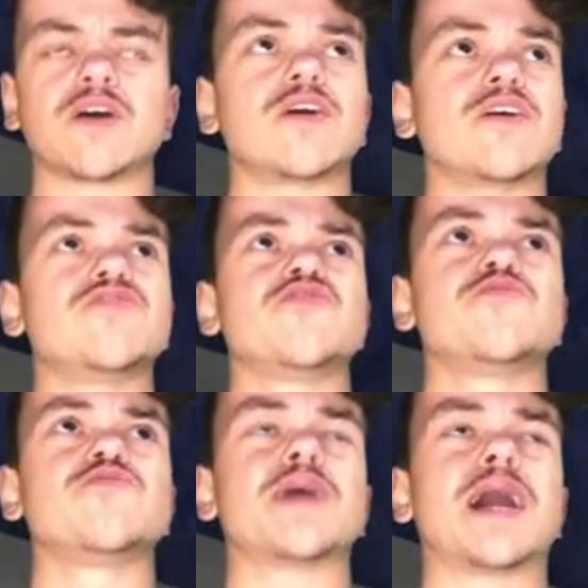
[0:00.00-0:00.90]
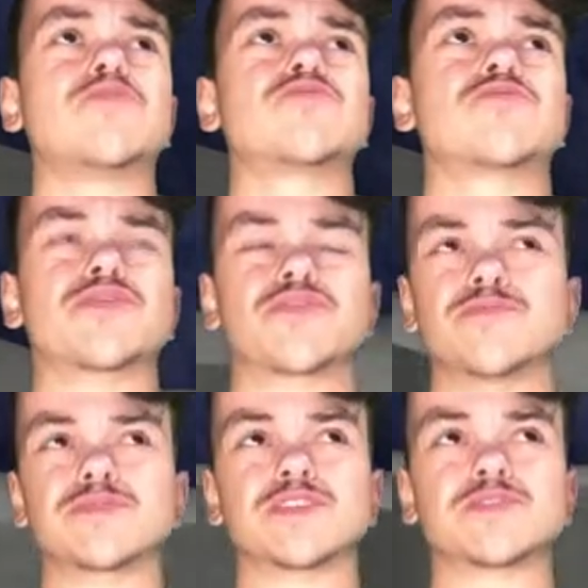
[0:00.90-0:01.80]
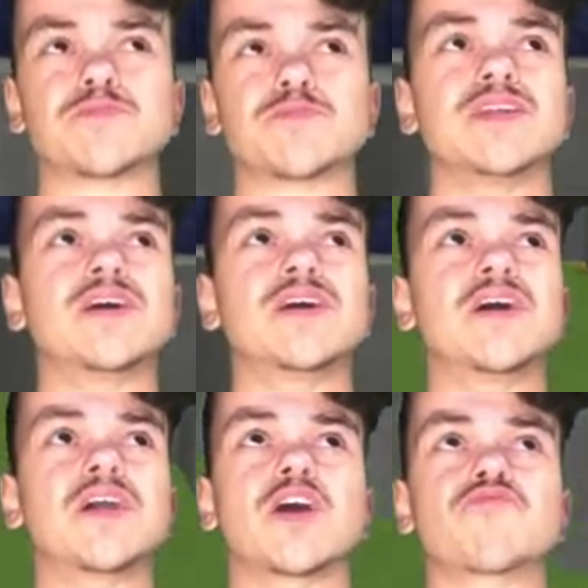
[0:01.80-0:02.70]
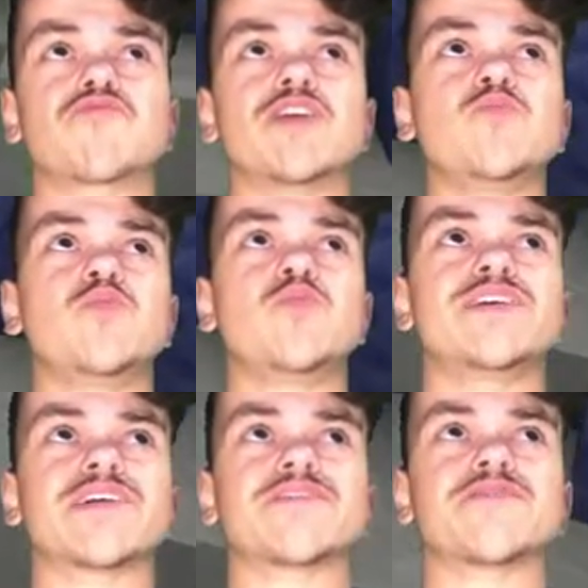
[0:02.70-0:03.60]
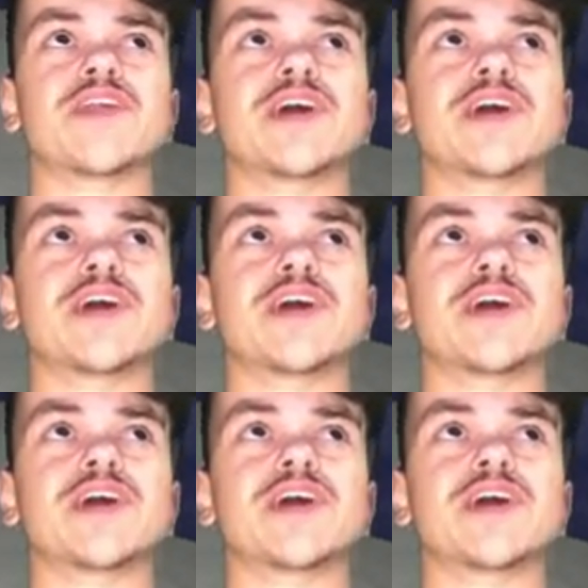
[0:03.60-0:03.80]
YouTube's algorithms has been, like, really weird as of late.